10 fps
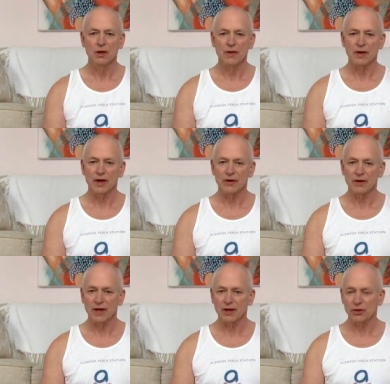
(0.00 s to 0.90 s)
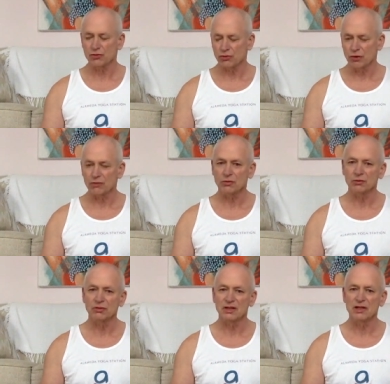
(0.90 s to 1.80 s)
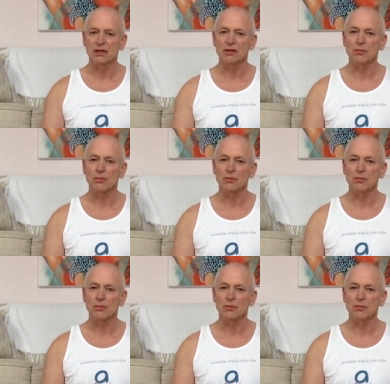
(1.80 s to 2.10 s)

they are not generally